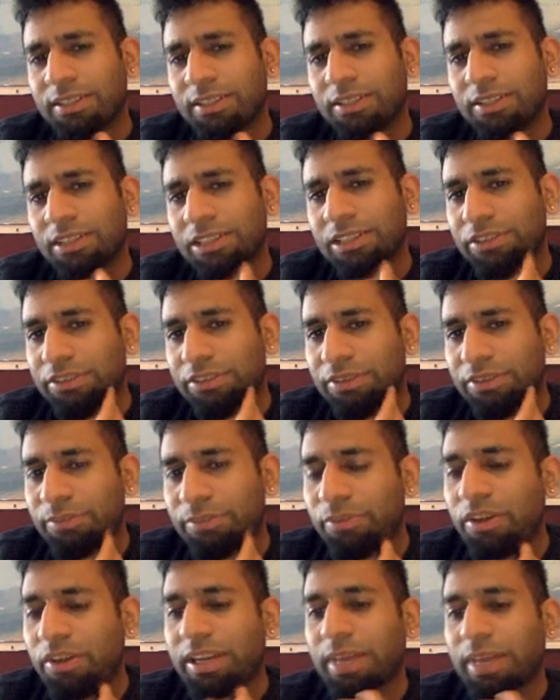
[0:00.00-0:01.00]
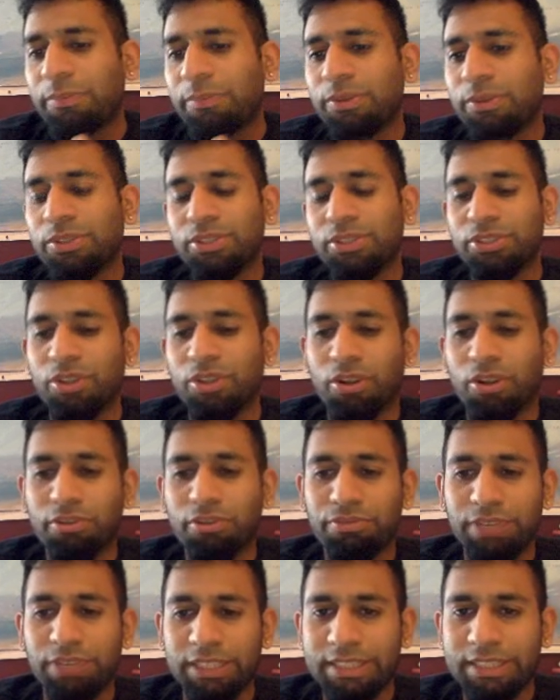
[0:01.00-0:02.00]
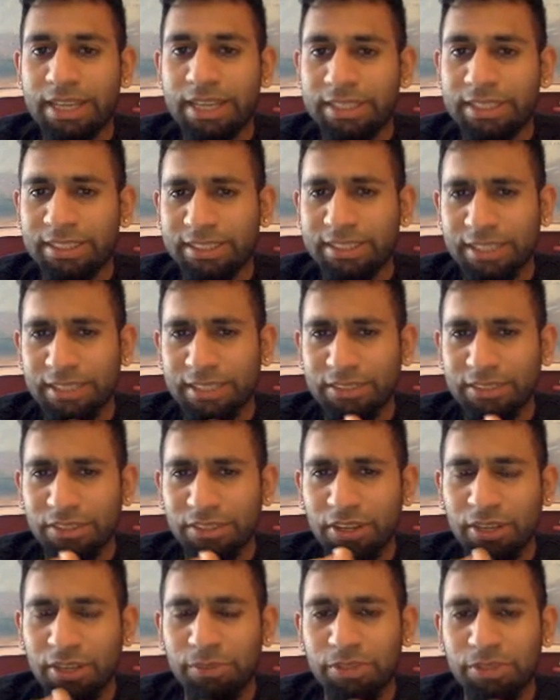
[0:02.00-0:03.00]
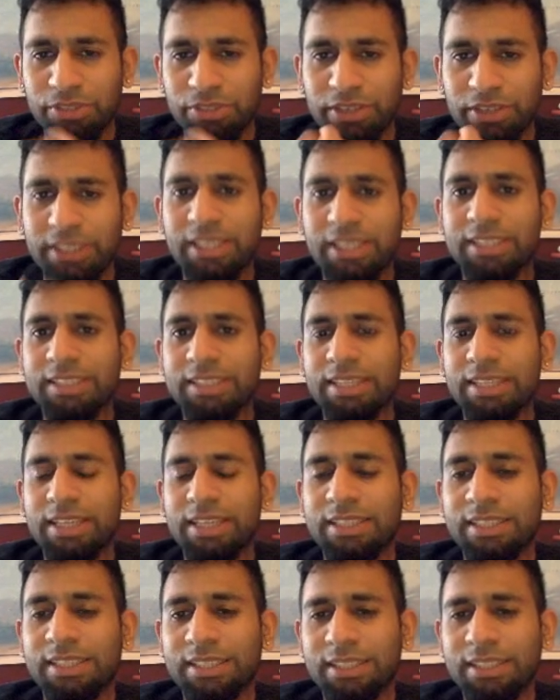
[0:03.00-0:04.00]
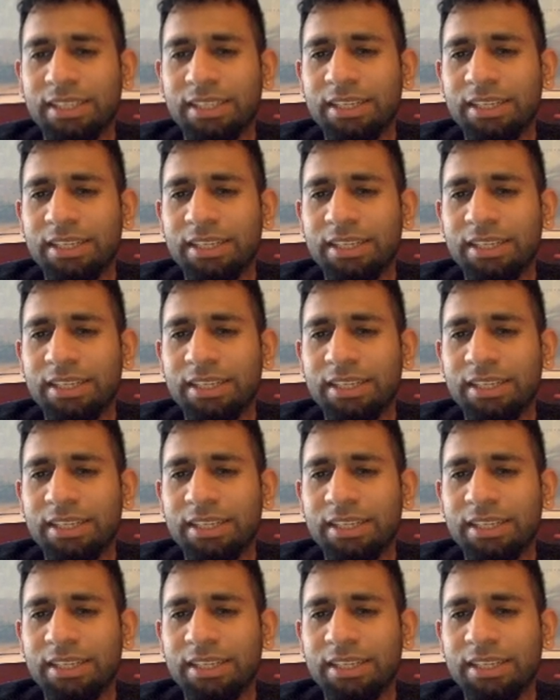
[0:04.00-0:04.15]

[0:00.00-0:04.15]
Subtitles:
if I'm not able to solve a tactic, it's not able to recognize a tactic.